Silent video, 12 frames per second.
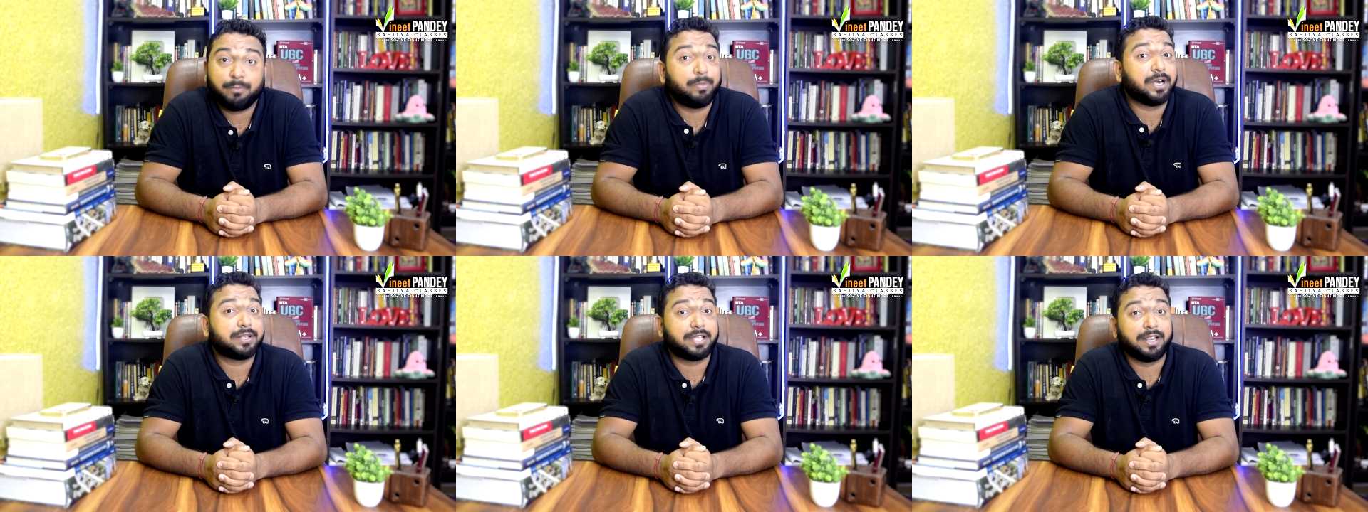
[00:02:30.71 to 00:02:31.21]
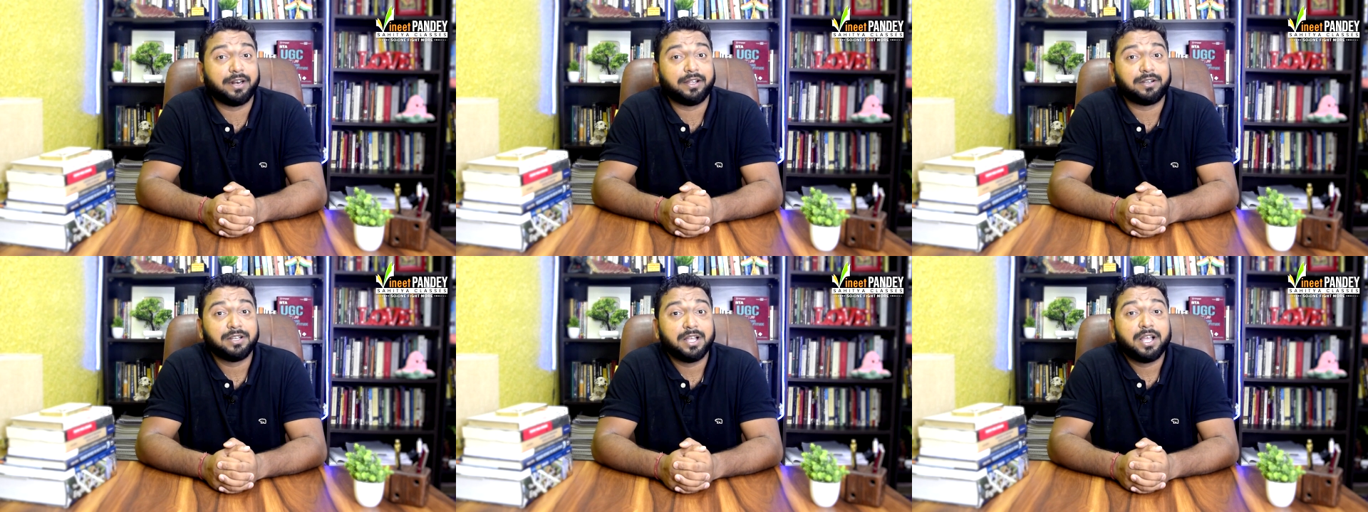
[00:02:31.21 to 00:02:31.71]
But King
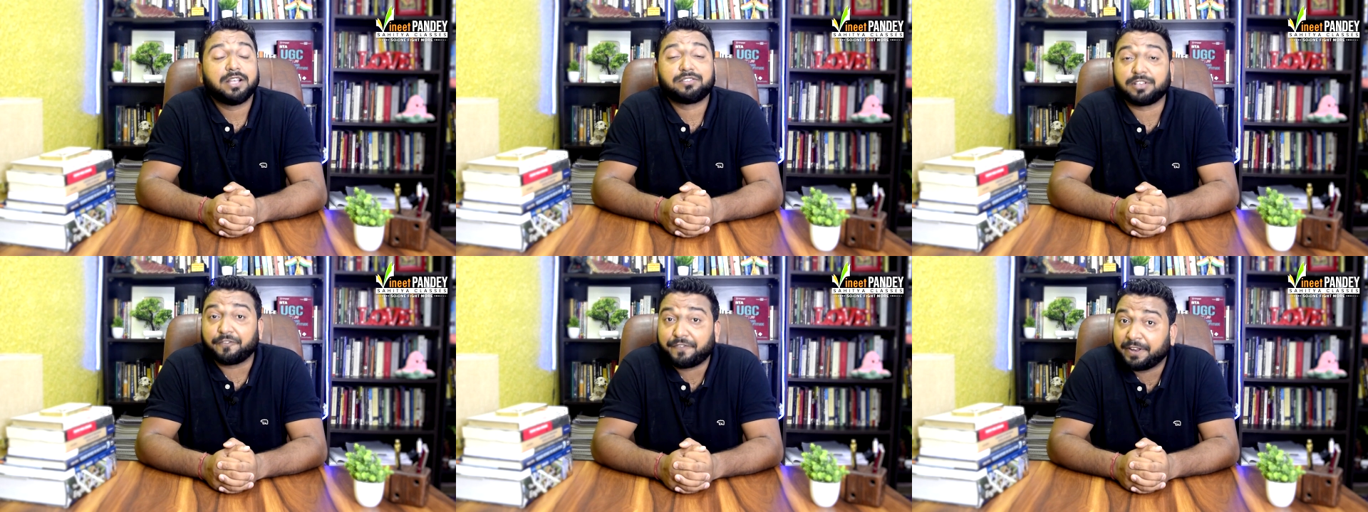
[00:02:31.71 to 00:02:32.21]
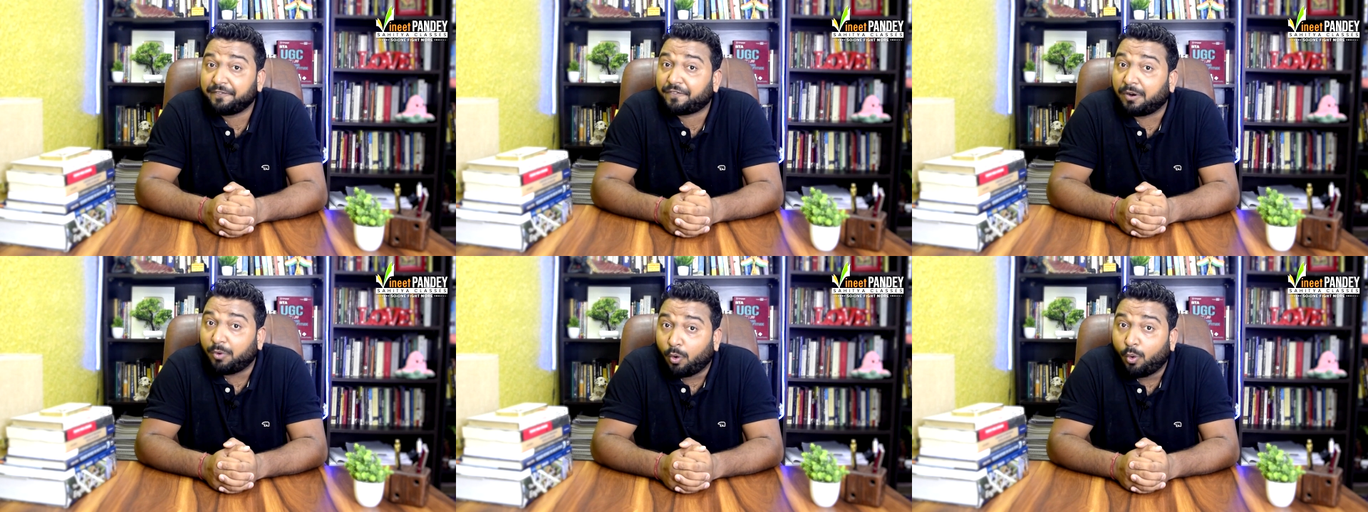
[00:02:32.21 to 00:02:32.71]
Lear, suffering
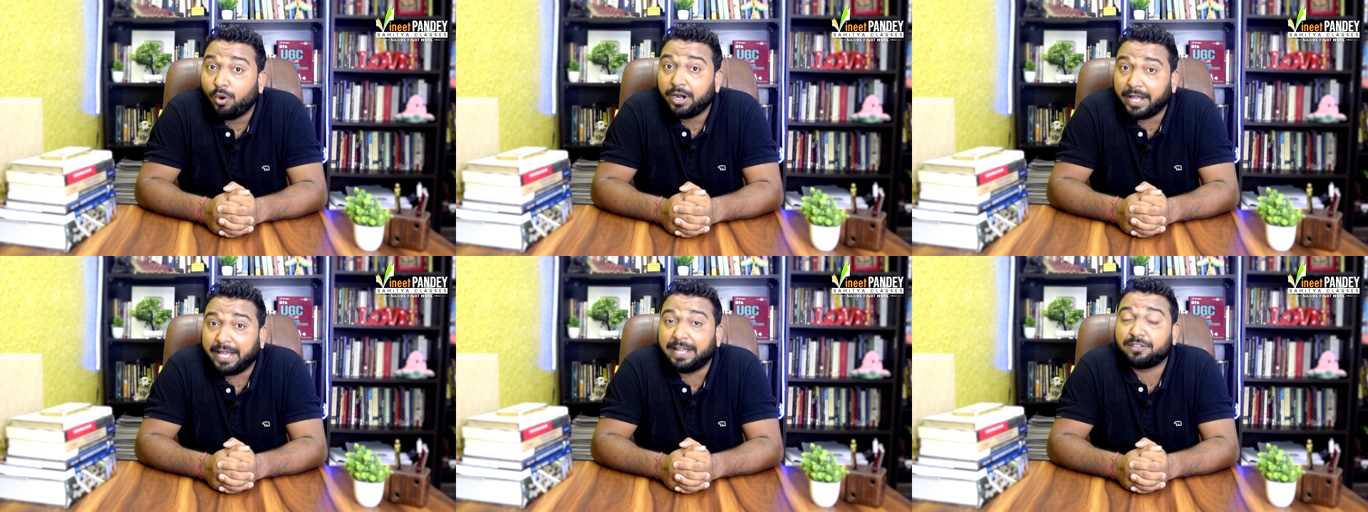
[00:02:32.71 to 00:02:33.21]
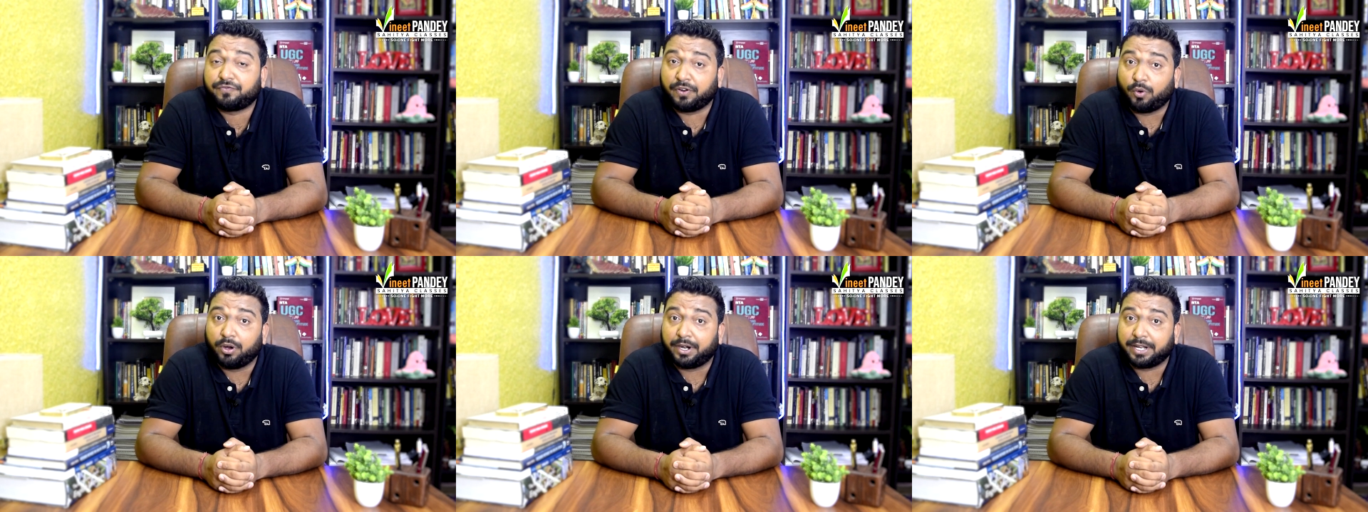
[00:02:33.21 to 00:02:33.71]
from old age
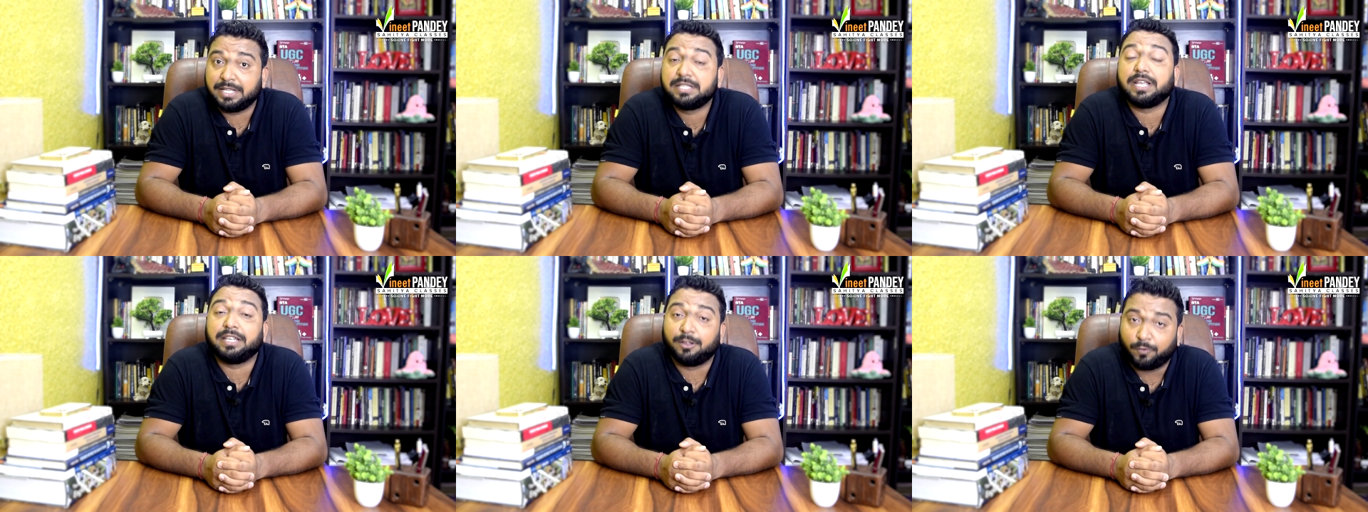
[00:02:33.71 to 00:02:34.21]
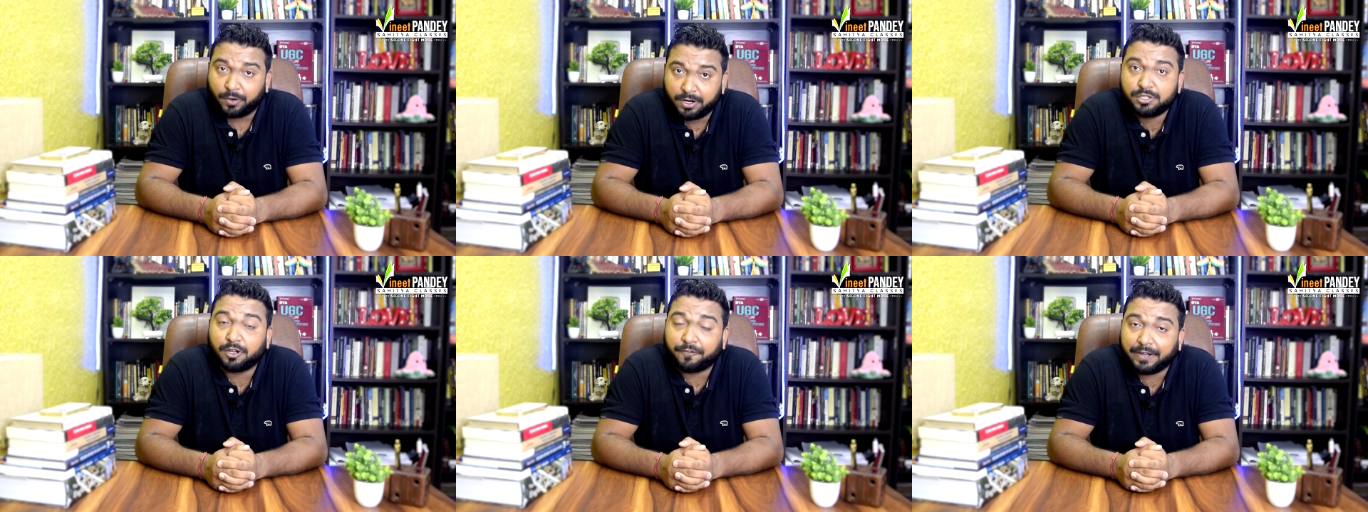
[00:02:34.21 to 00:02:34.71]
frivolities, in the
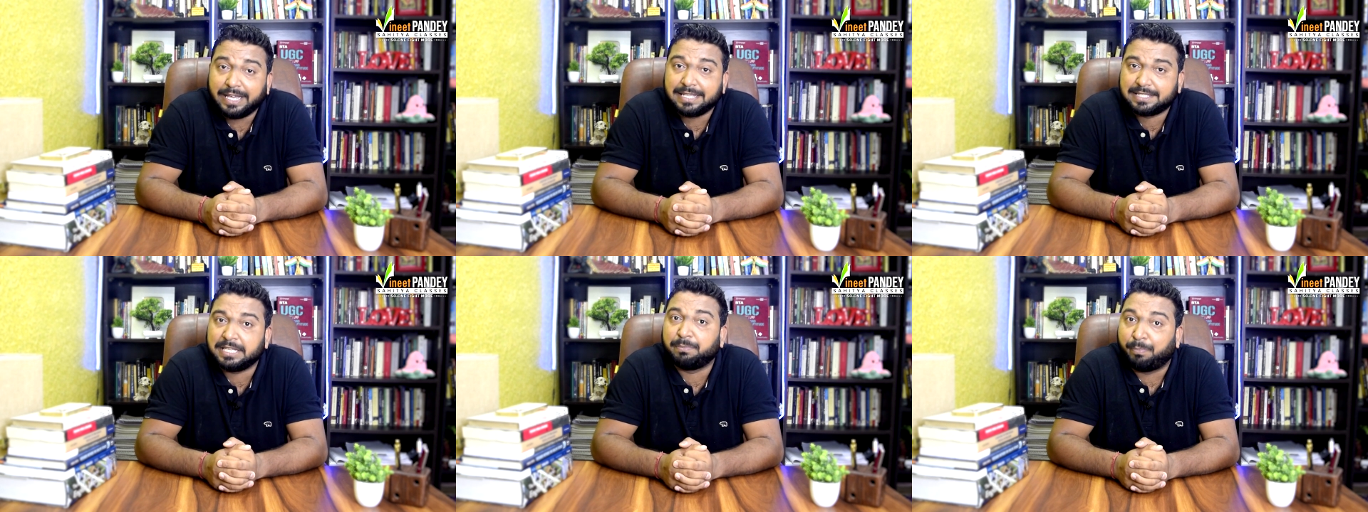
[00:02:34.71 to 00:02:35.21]
words of A.C.